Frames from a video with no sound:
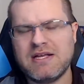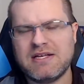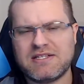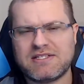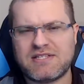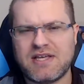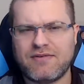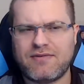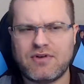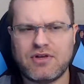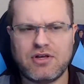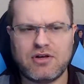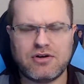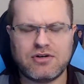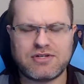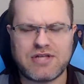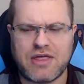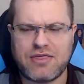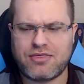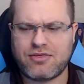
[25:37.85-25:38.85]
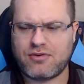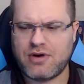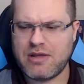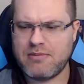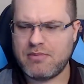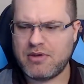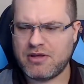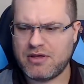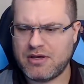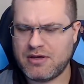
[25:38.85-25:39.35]
7 years at $3
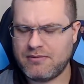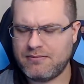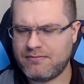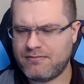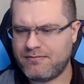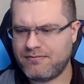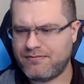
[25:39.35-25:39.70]
million,